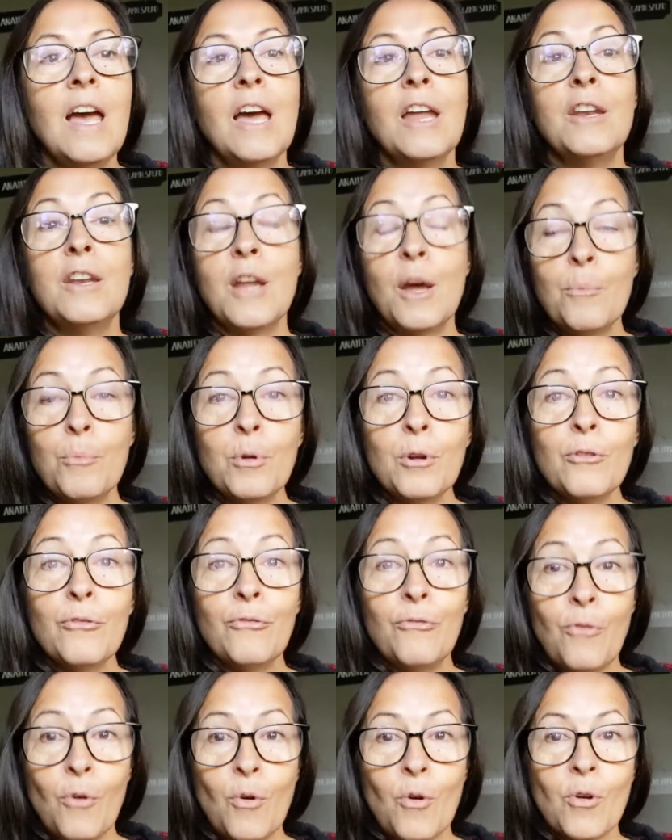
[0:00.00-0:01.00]
Number
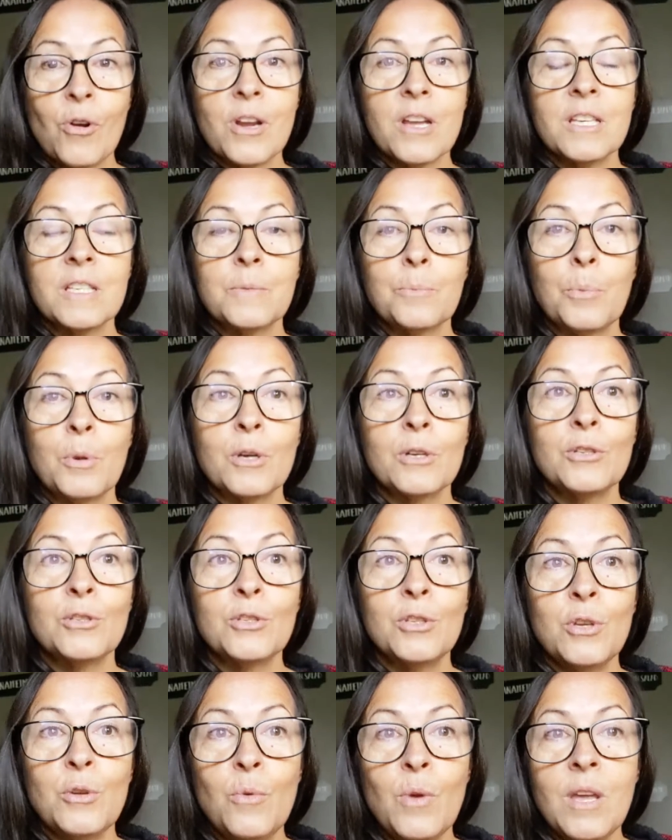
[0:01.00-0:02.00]
4 is
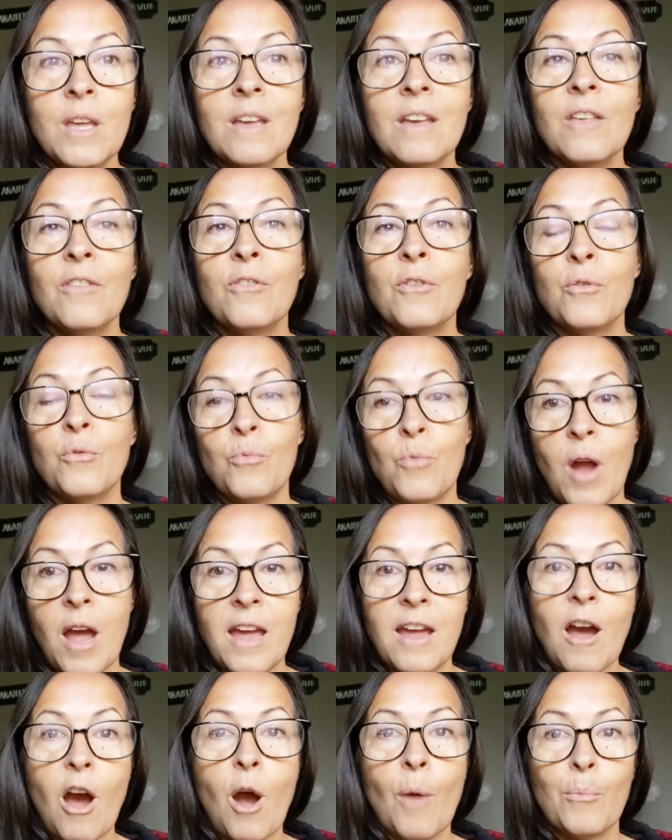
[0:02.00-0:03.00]
pursuing the
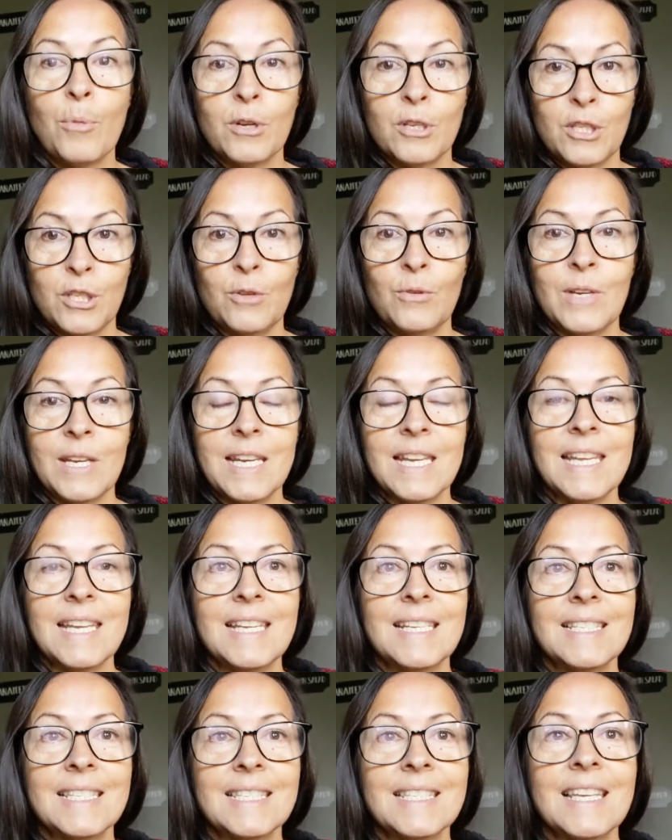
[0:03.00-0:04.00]
right
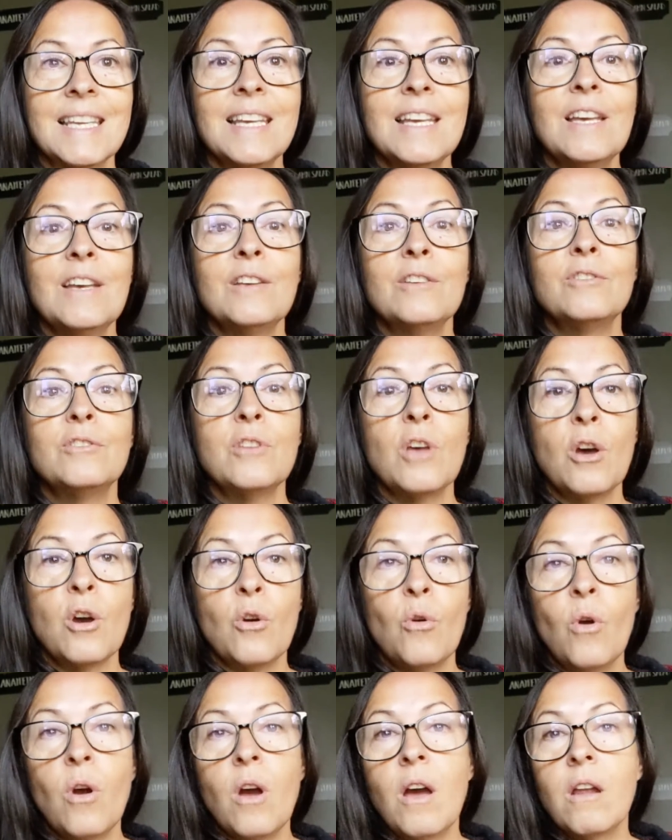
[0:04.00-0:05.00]
opportunities.
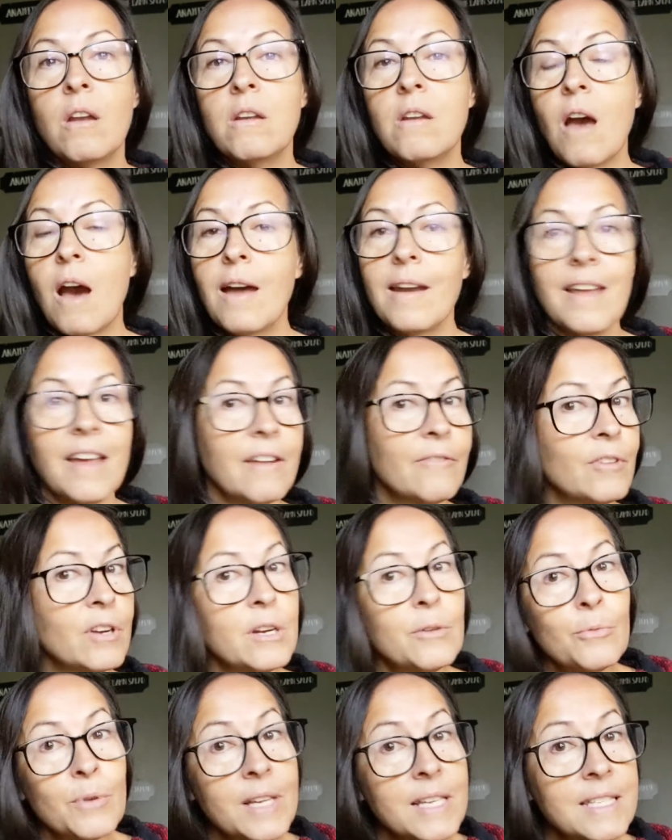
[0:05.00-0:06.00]
So not
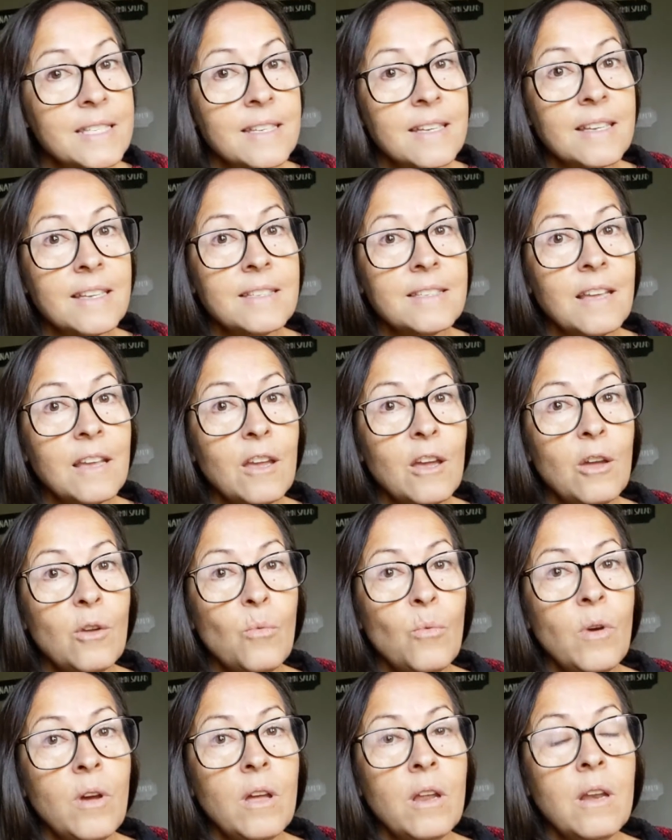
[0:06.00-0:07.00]
every risk is a good
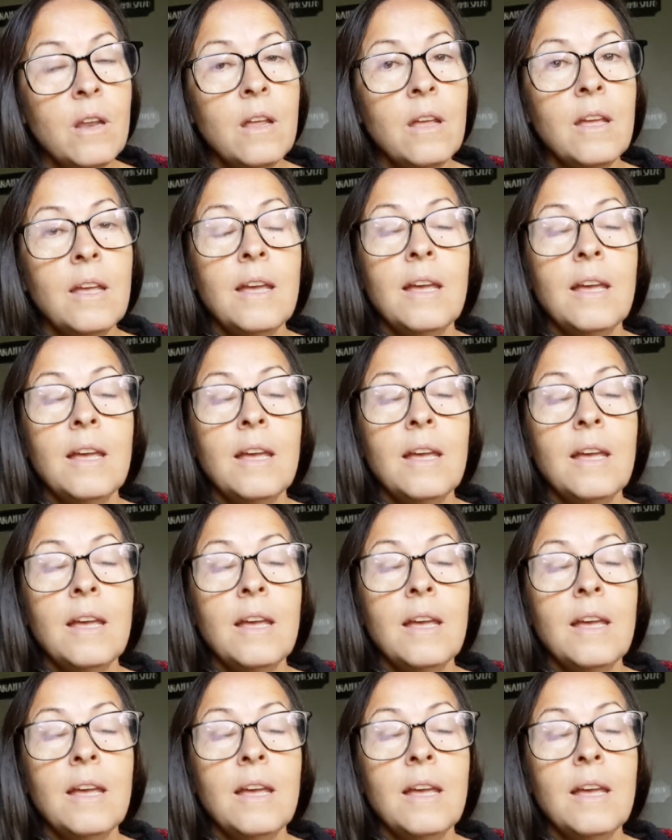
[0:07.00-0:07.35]
one.